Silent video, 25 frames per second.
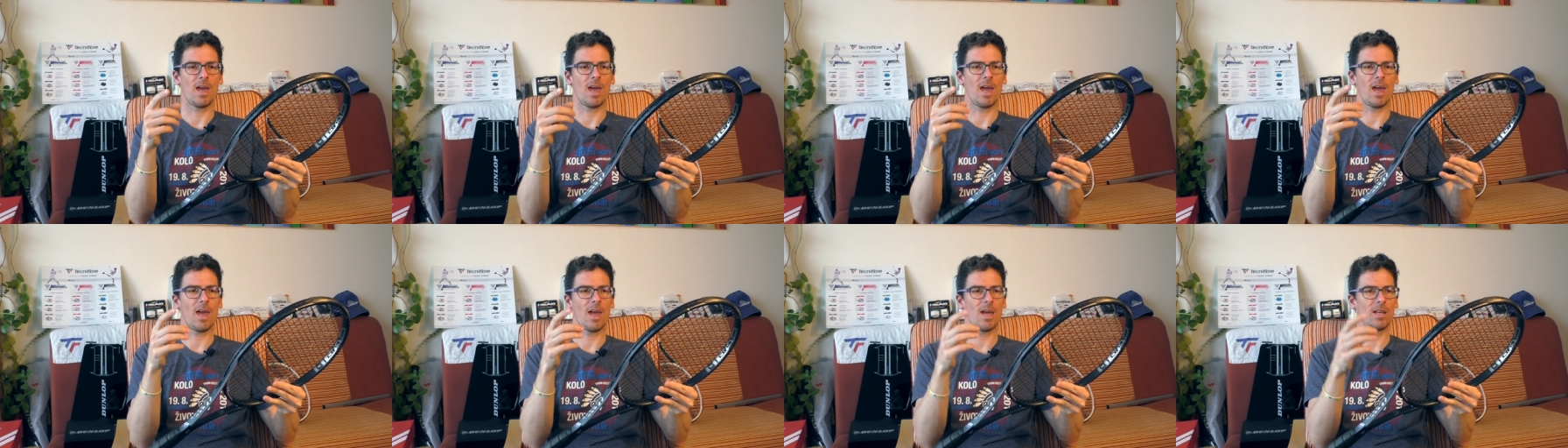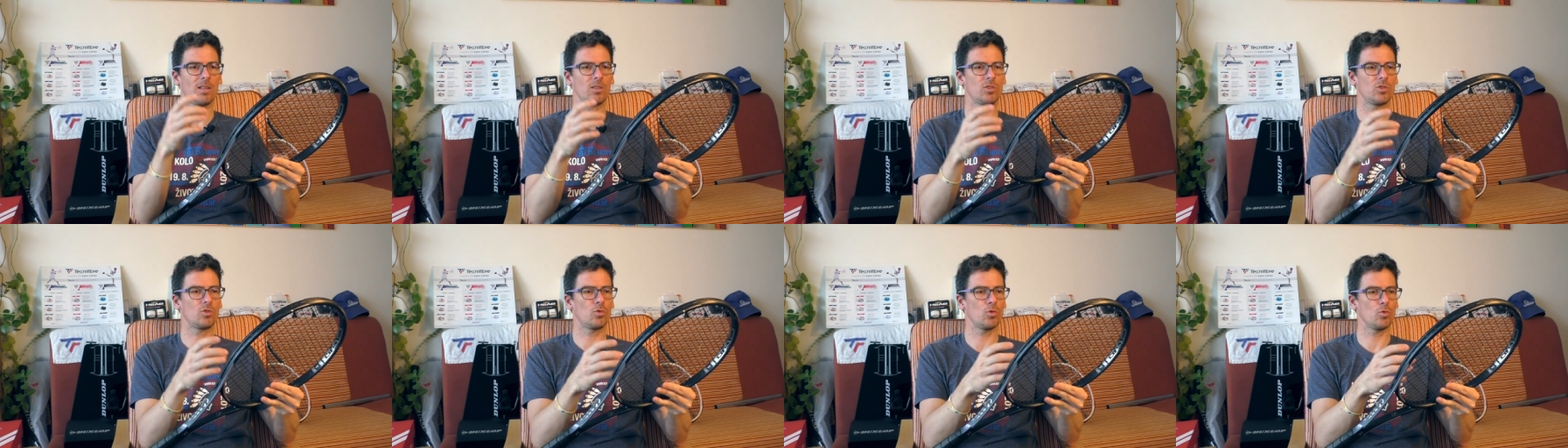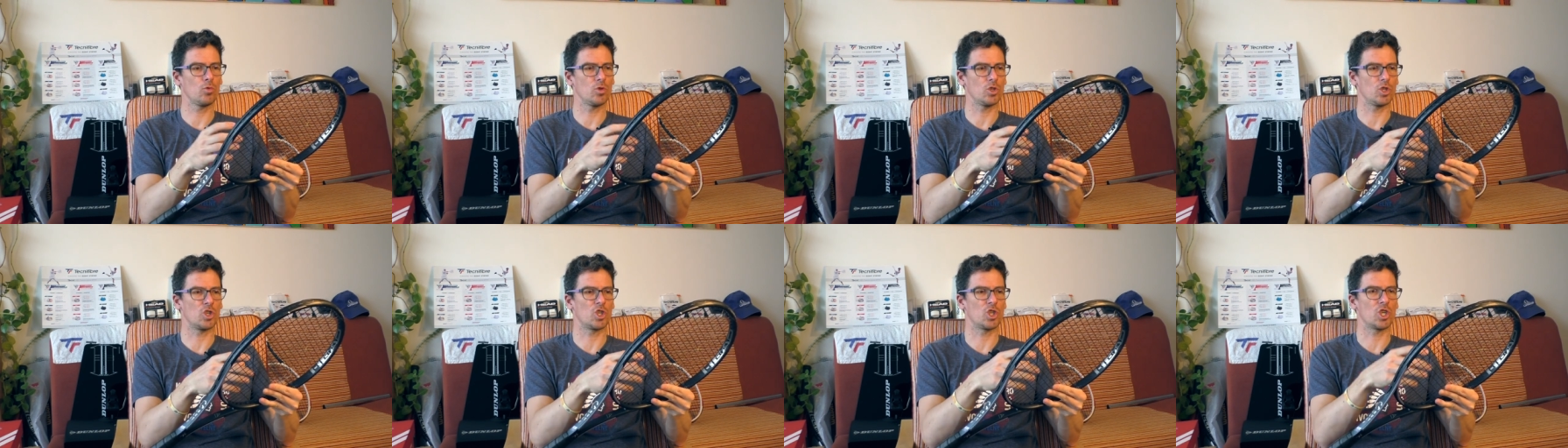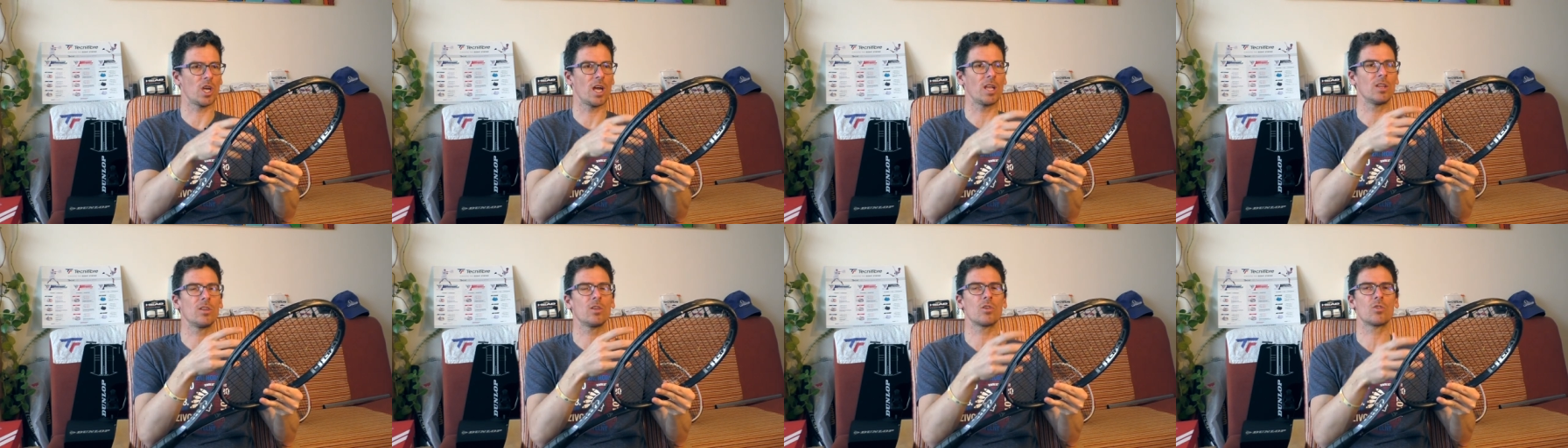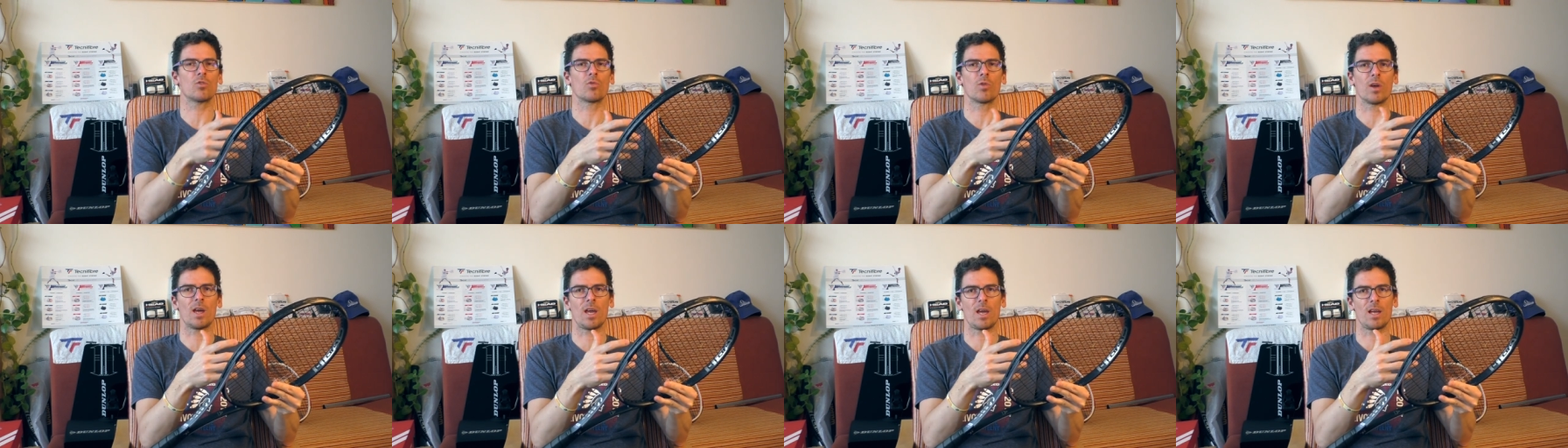and to
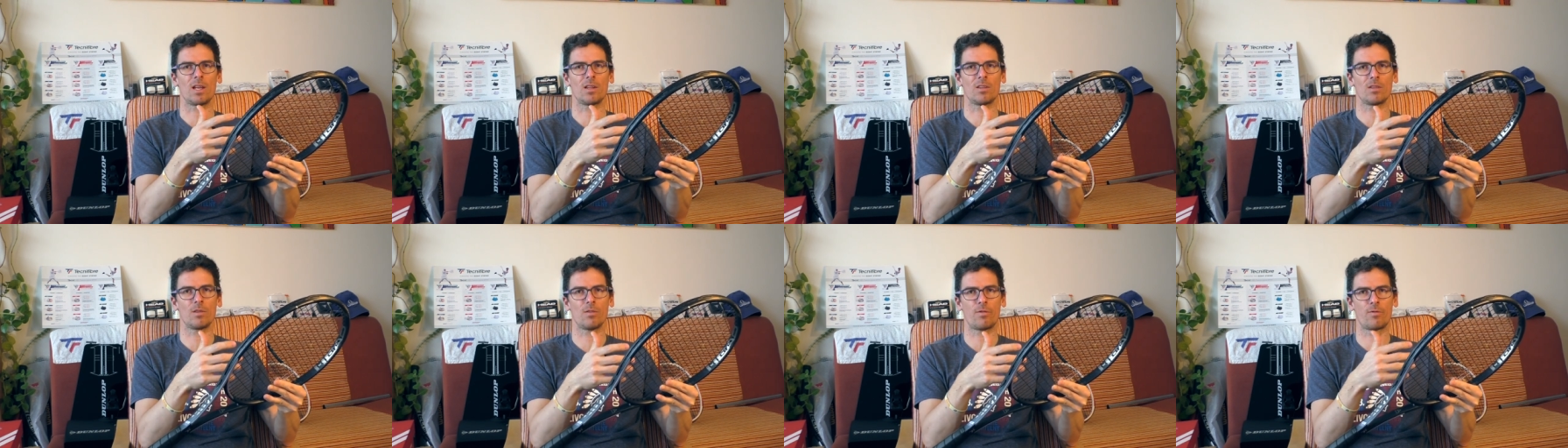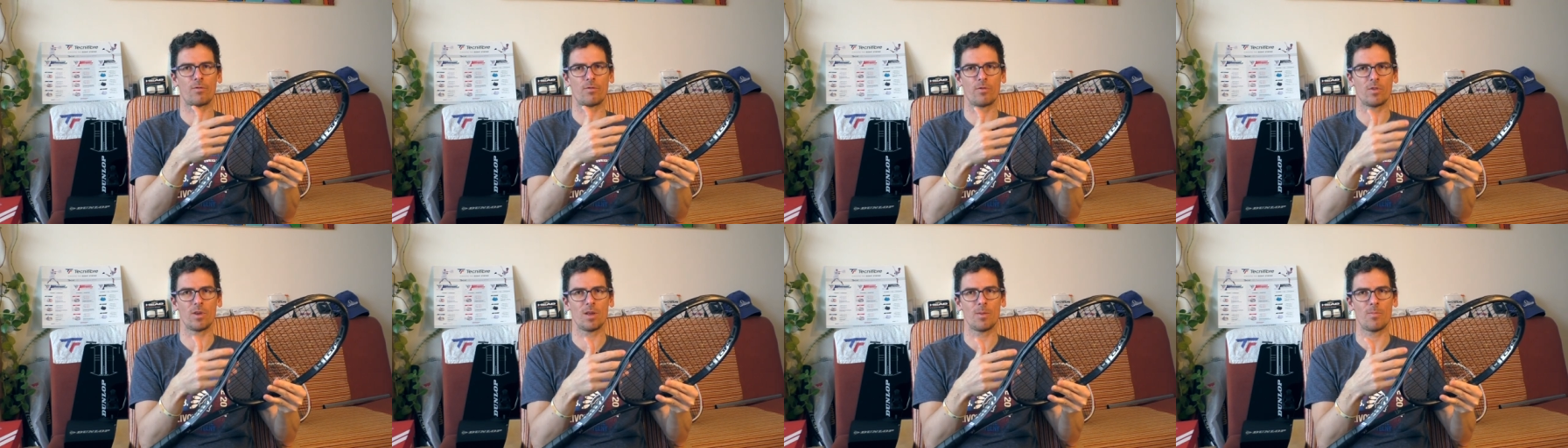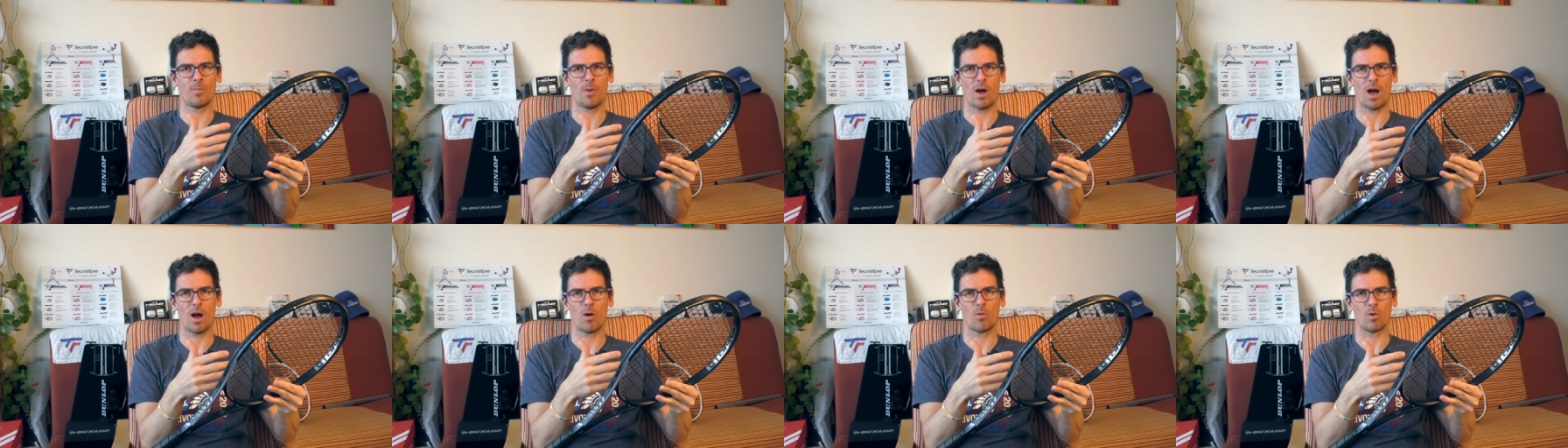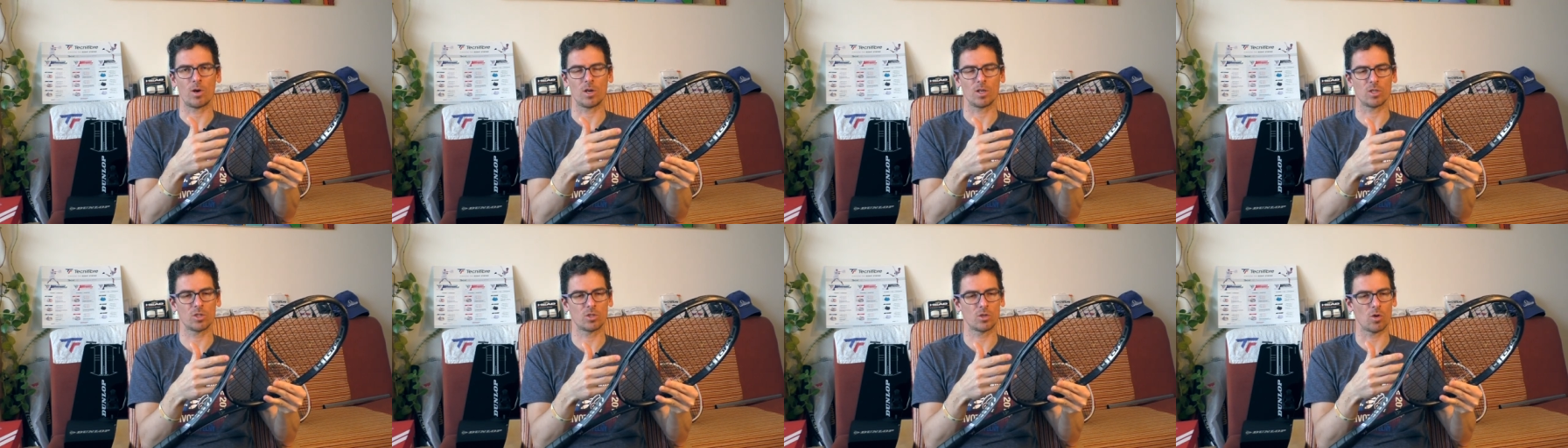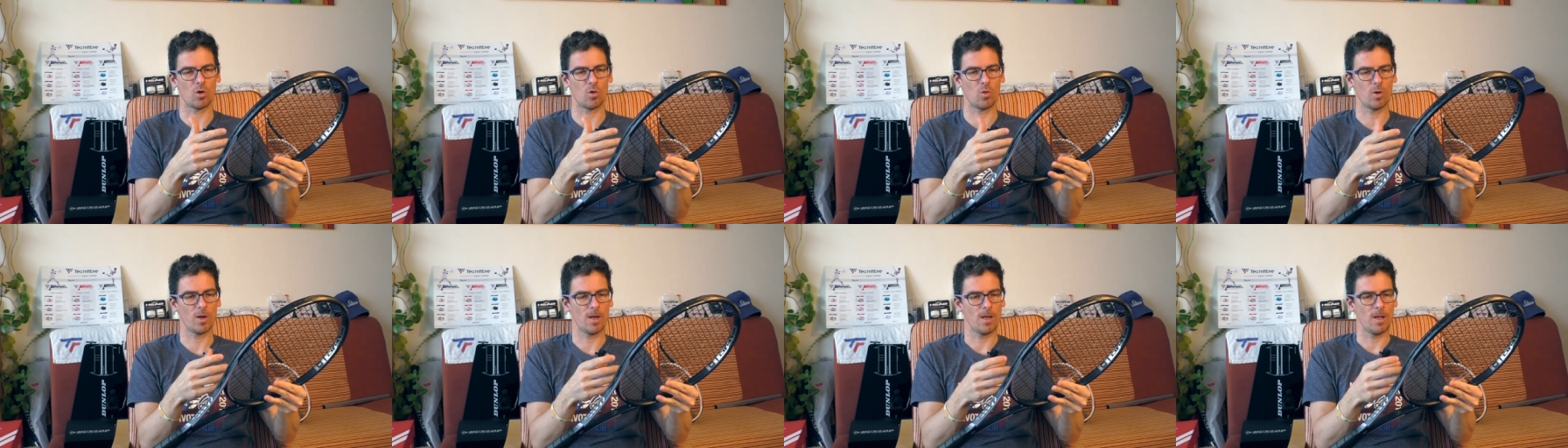generate the free power.
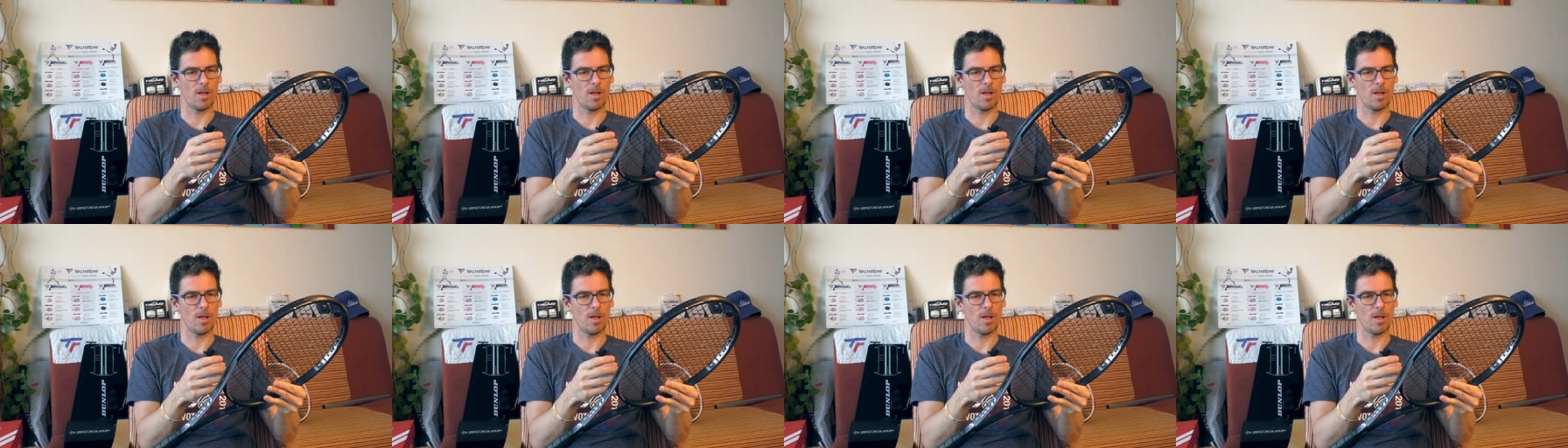So